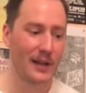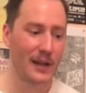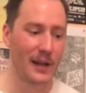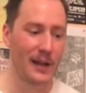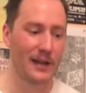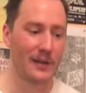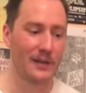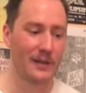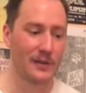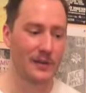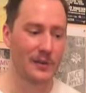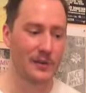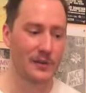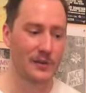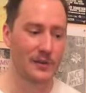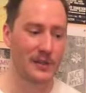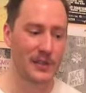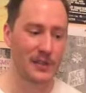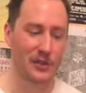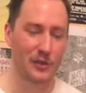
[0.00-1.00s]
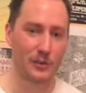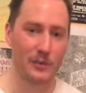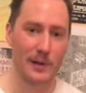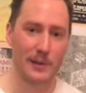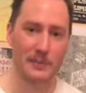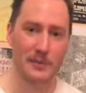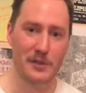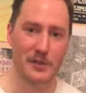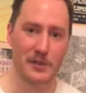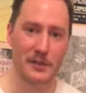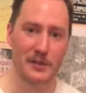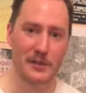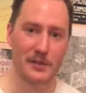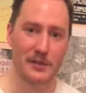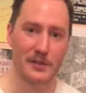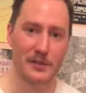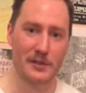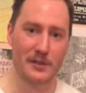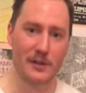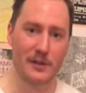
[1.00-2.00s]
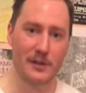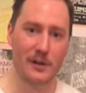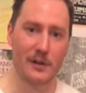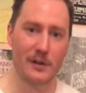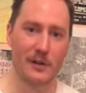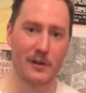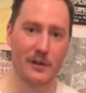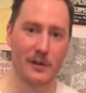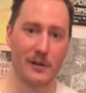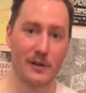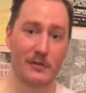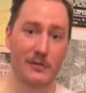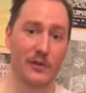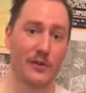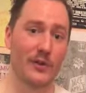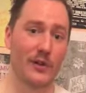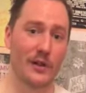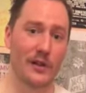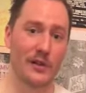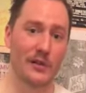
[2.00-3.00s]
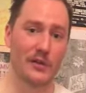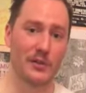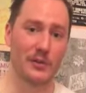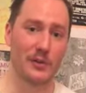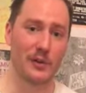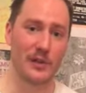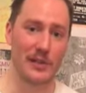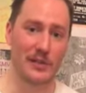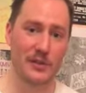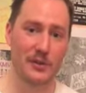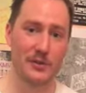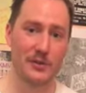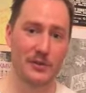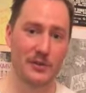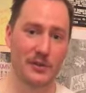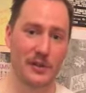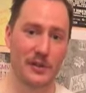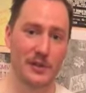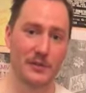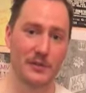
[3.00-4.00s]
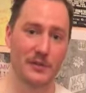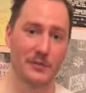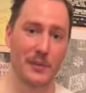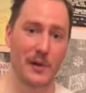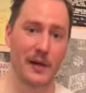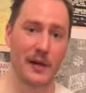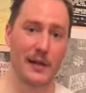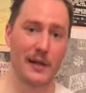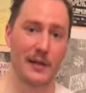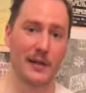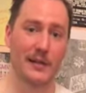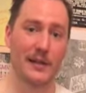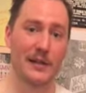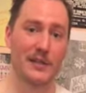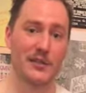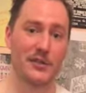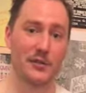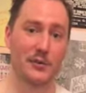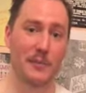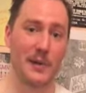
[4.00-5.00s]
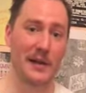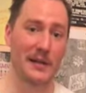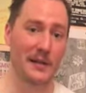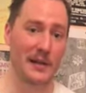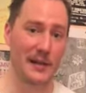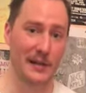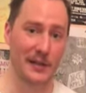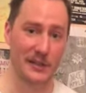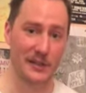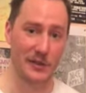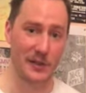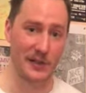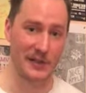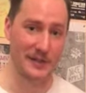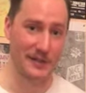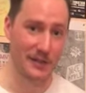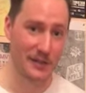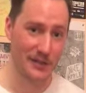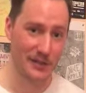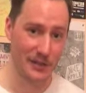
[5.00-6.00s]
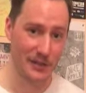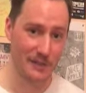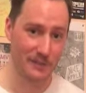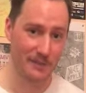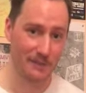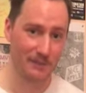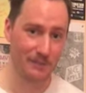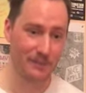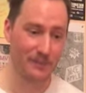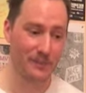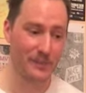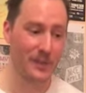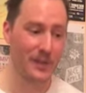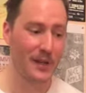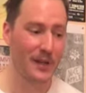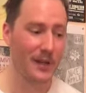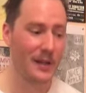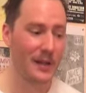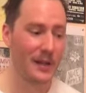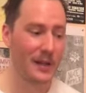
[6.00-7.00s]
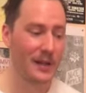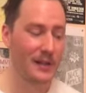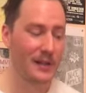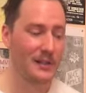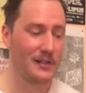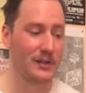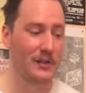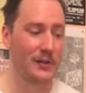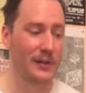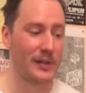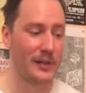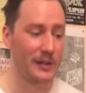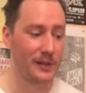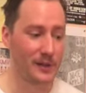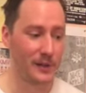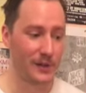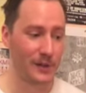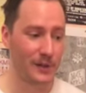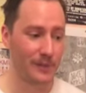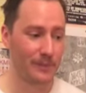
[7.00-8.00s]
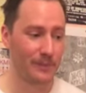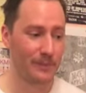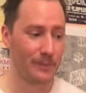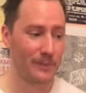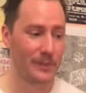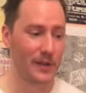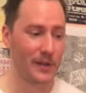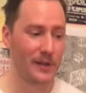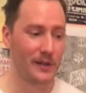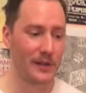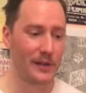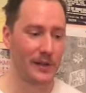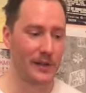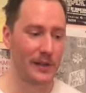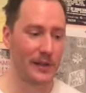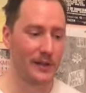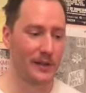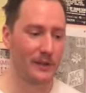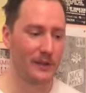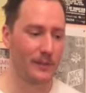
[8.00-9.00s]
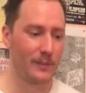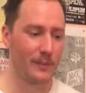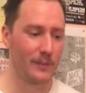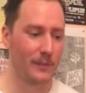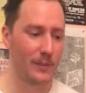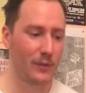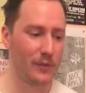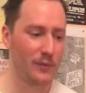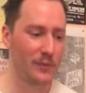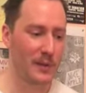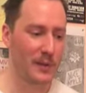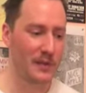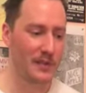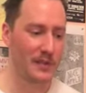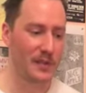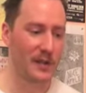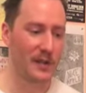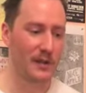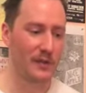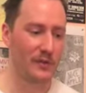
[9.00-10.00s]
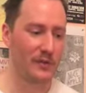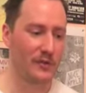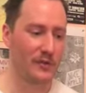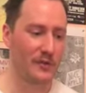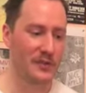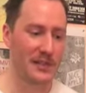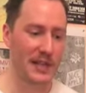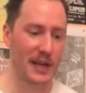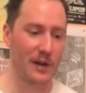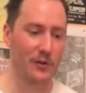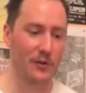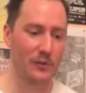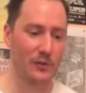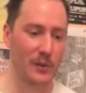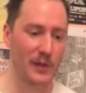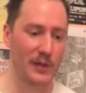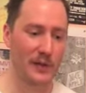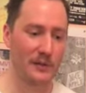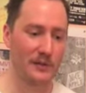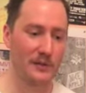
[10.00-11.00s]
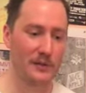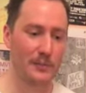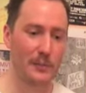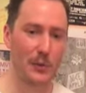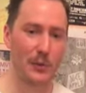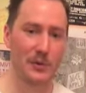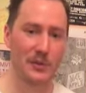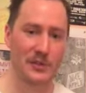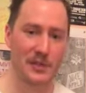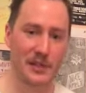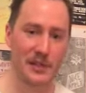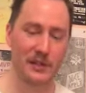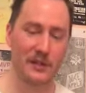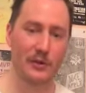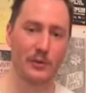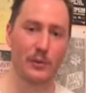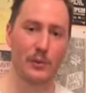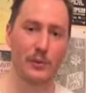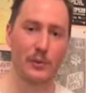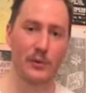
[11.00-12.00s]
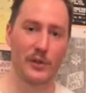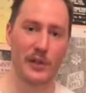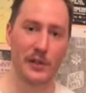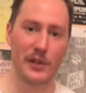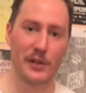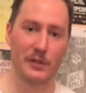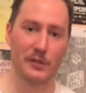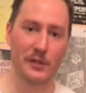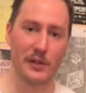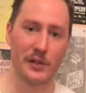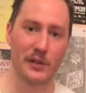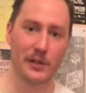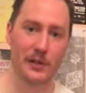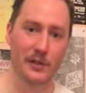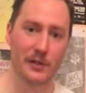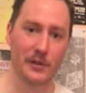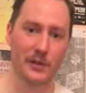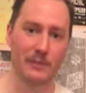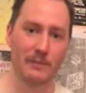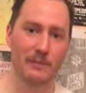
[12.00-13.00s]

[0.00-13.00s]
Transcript: And those interruptions are converted into electrical signals by electromagnetic transduction. So here, the movement of sound waves pulsing through the inner ear